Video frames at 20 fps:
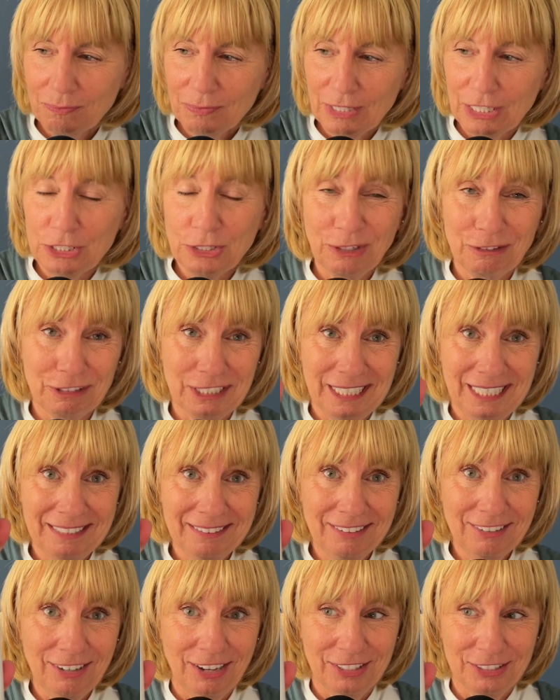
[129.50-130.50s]
So I really like
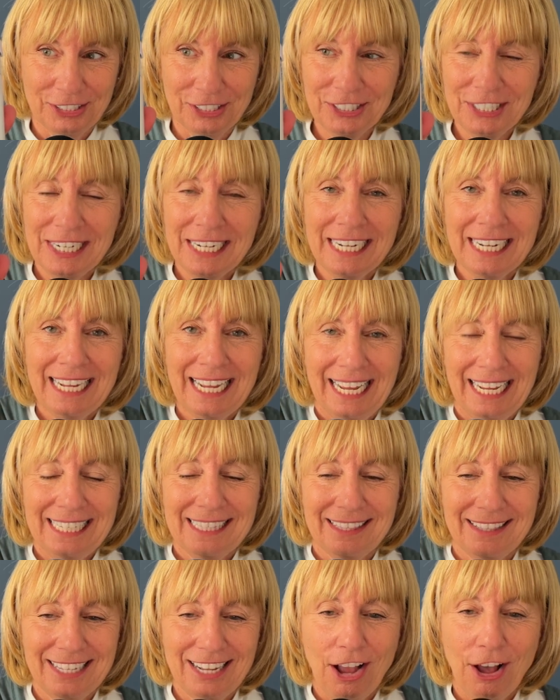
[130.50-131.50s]
the color.
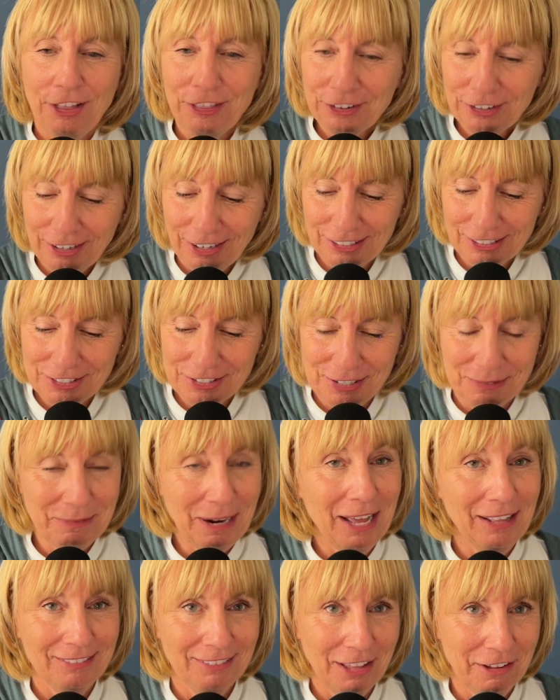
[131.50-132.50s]
The other colors I'm
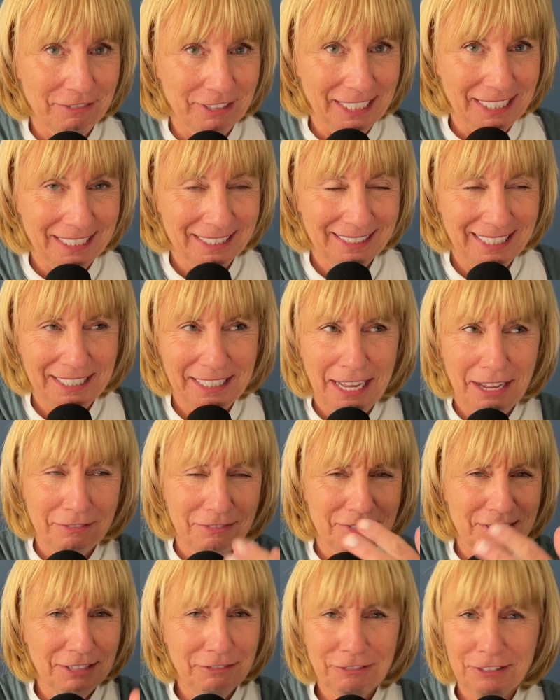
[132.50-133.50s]
not loving. They
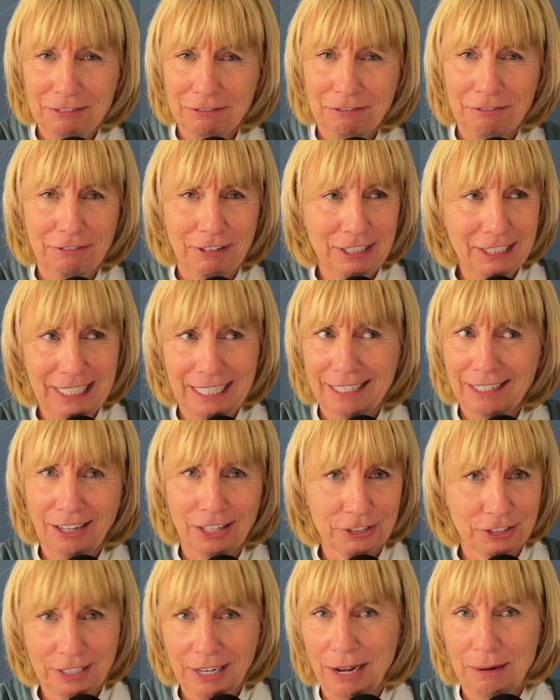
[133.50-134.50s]
have different funky
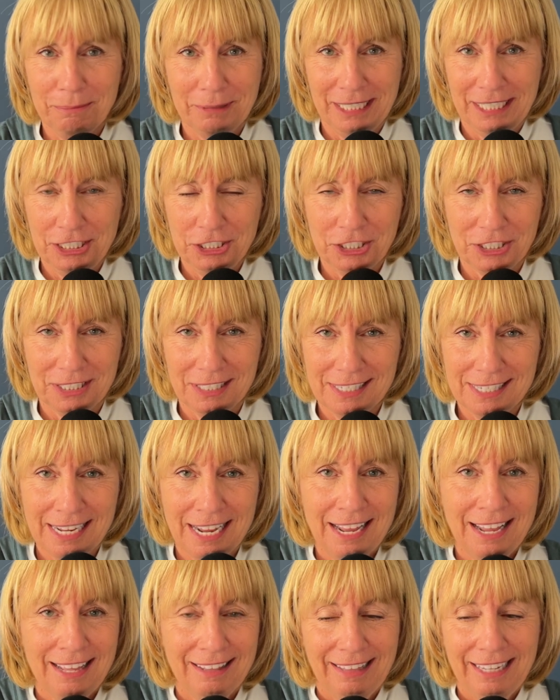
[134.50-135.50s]
color combinations.
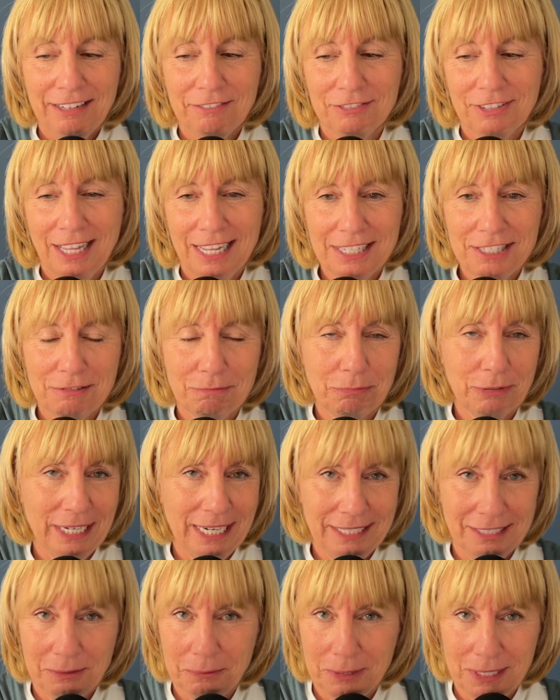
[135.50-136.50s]
They have lots of
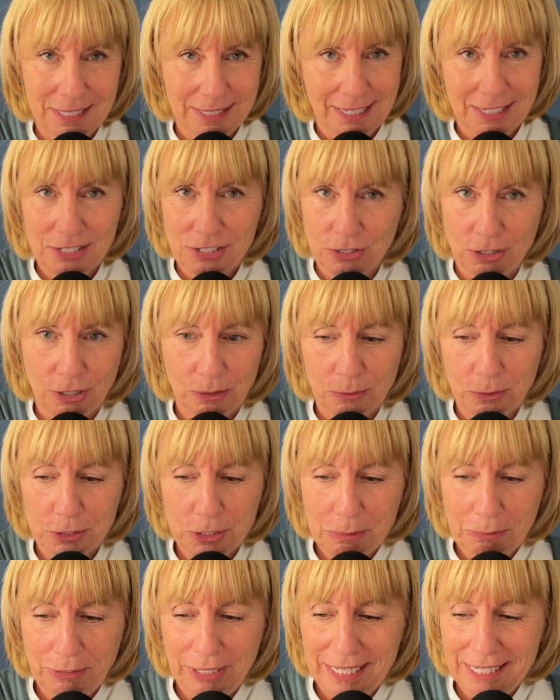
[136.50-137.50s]
branded ones like Star
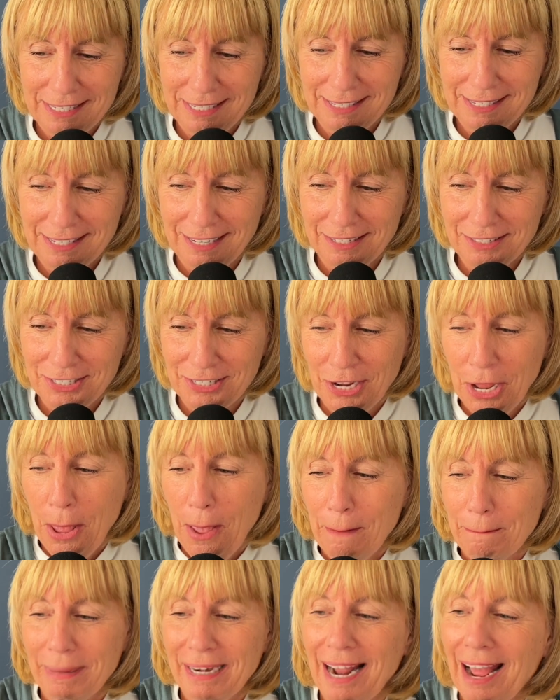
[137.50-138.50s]
Wars brands and such,
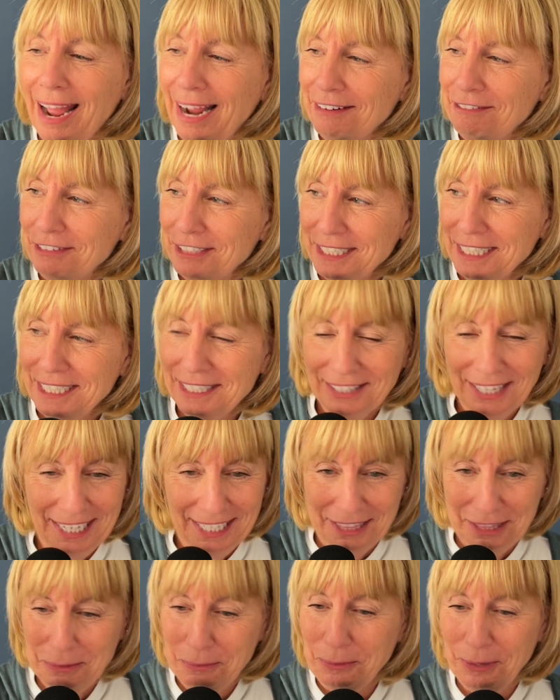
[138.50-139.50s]
but I really
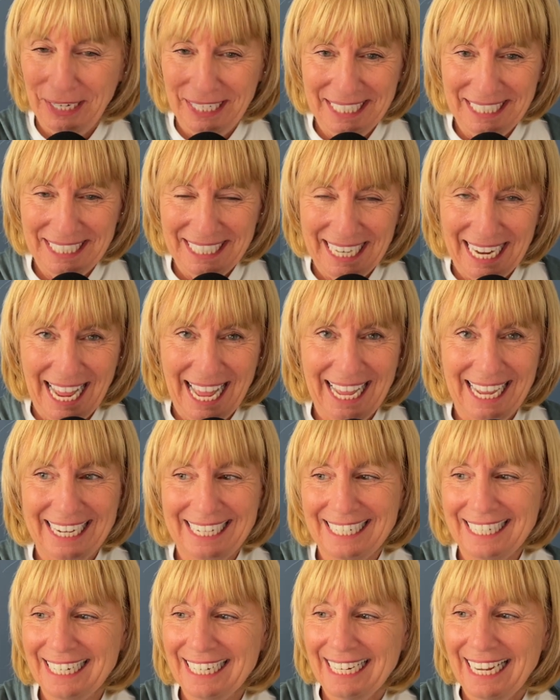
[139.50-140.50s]
like the white
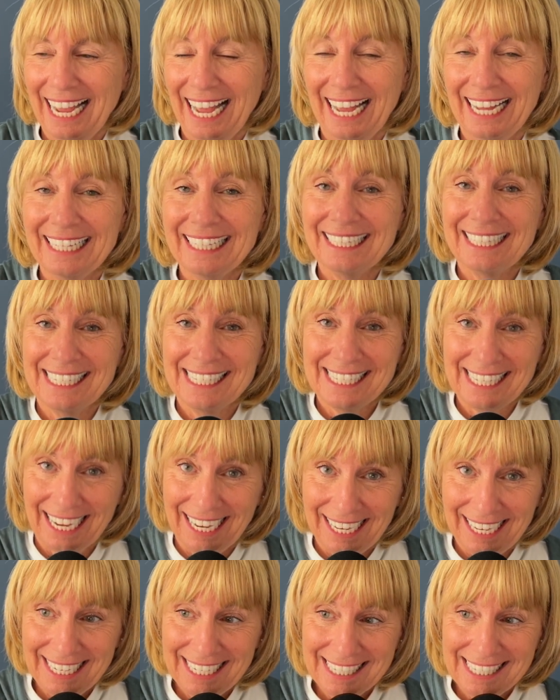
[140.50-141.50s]
and the
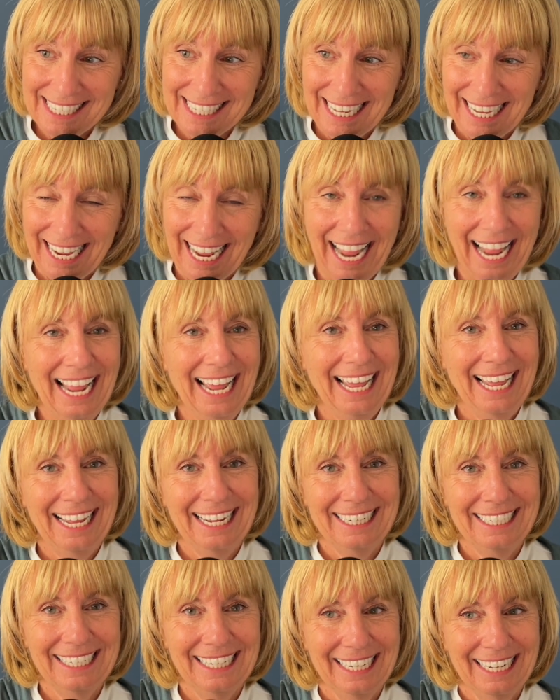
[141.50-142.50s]
size
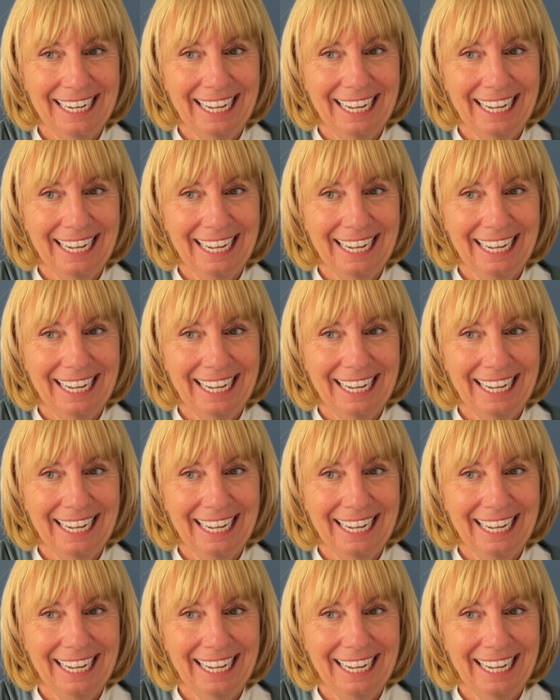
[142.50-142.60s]
and